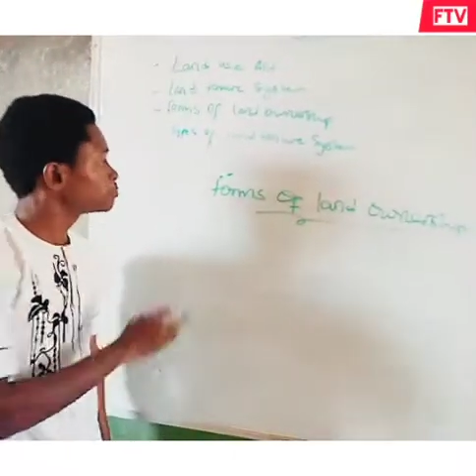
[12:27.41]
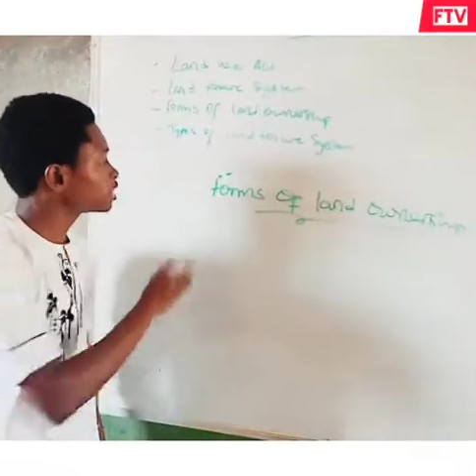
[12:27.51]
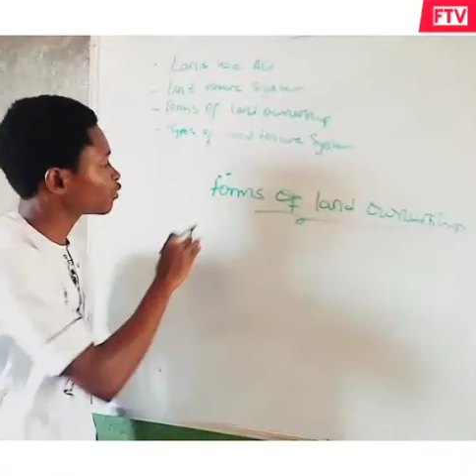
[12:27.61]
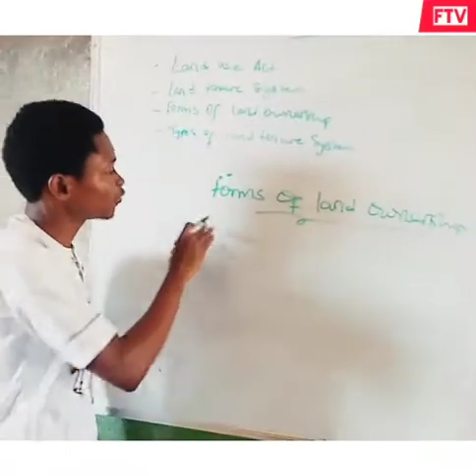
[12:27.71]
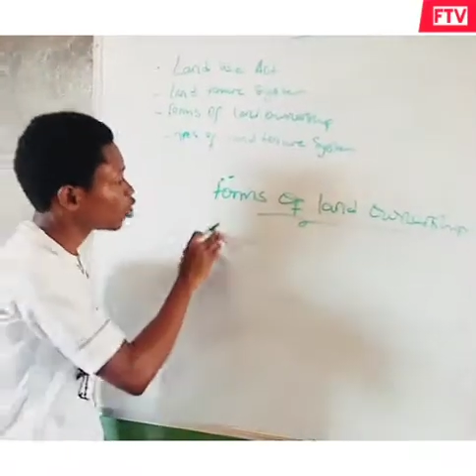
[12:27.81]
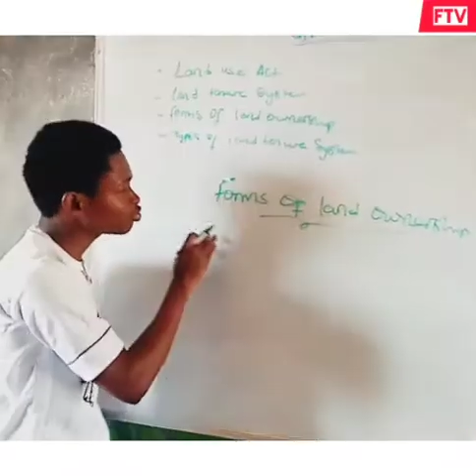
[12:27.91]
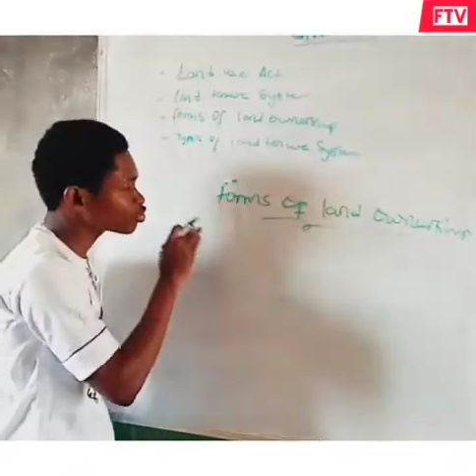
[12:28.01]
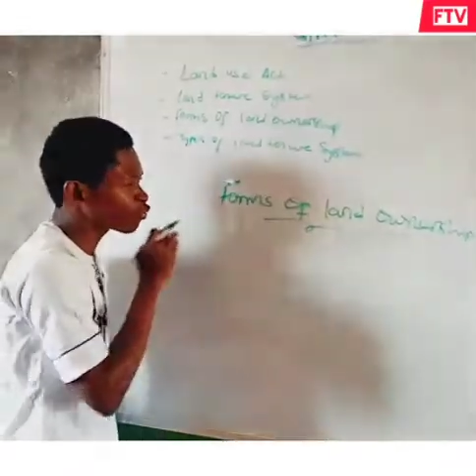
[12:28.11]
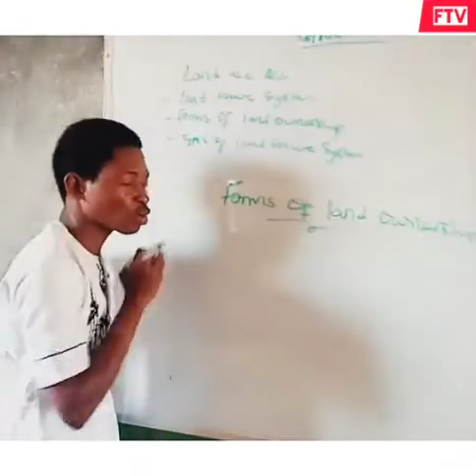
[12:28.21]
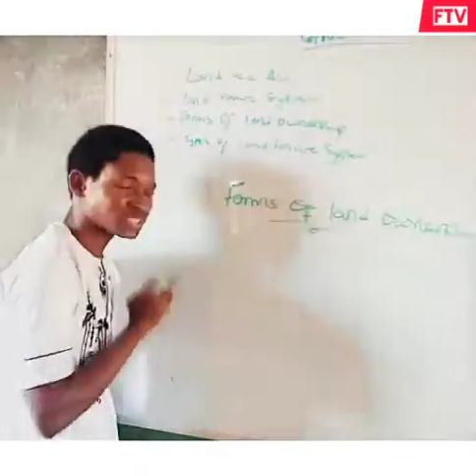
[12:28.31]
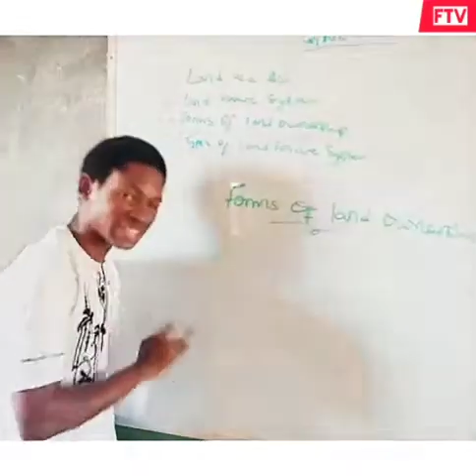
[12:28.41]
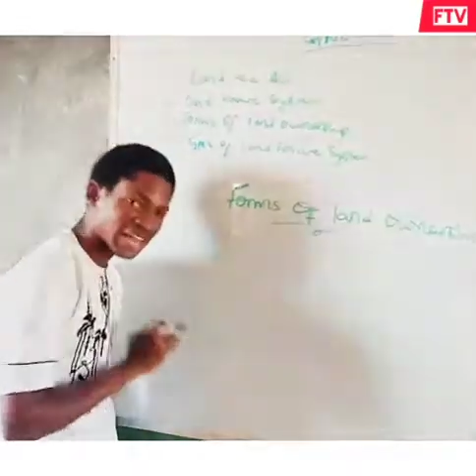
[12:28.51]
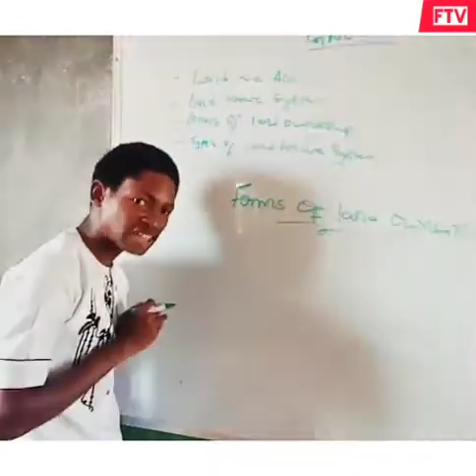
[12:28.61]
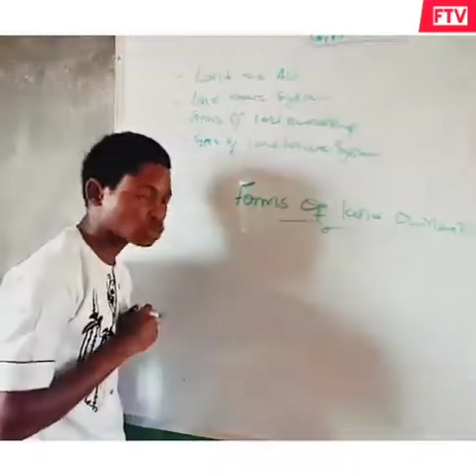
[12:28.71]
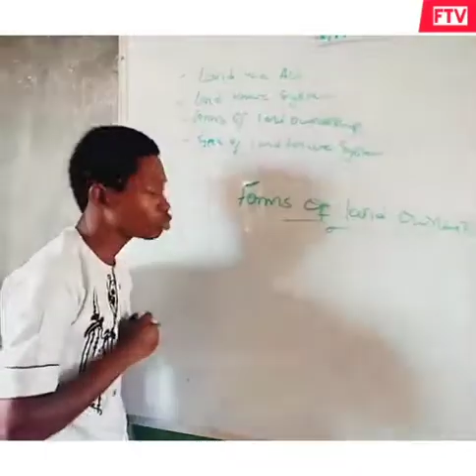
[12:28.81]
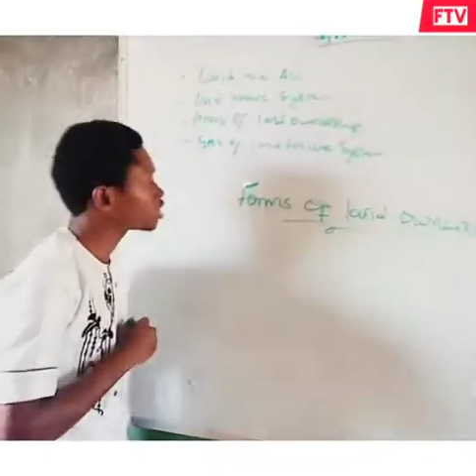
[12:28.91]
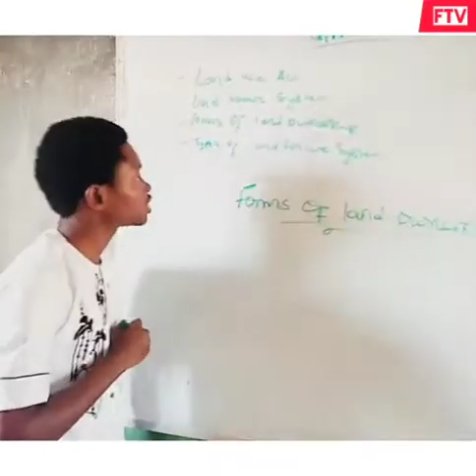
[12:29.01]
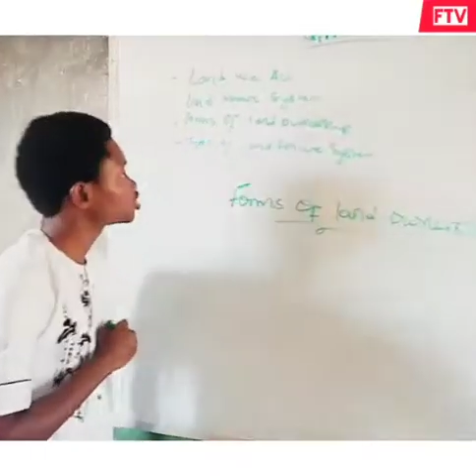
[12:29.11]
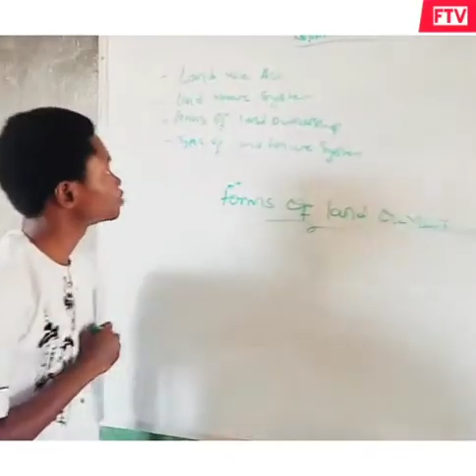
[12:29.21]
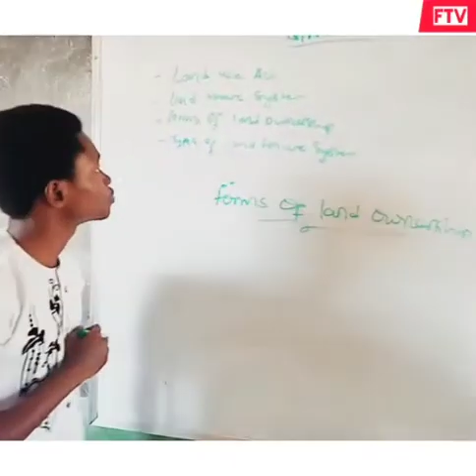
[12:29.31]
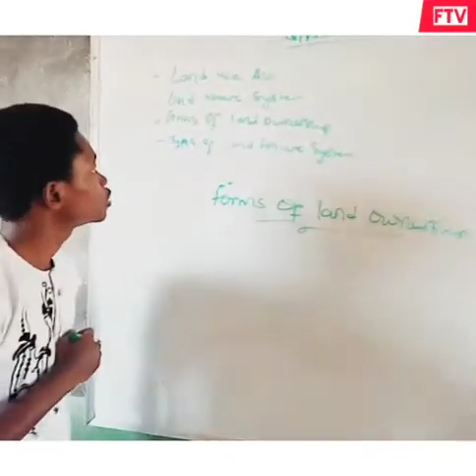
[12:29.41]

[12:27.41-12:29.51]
Now, forms of what? Land ownership.